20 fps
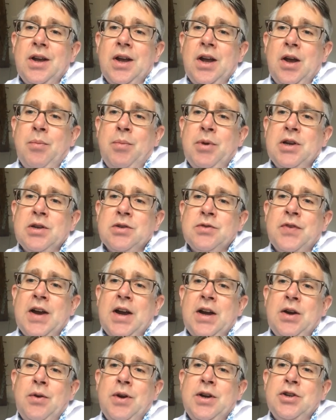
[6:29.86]
because
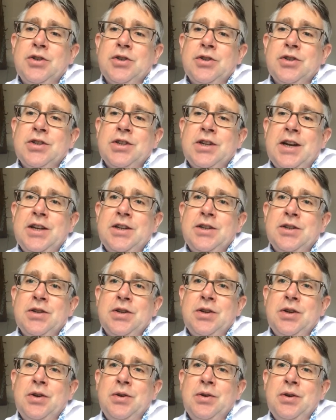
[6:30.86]
valuations tend
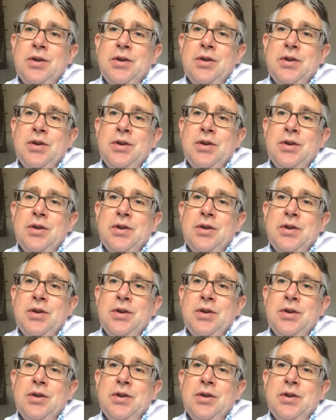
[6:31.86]
to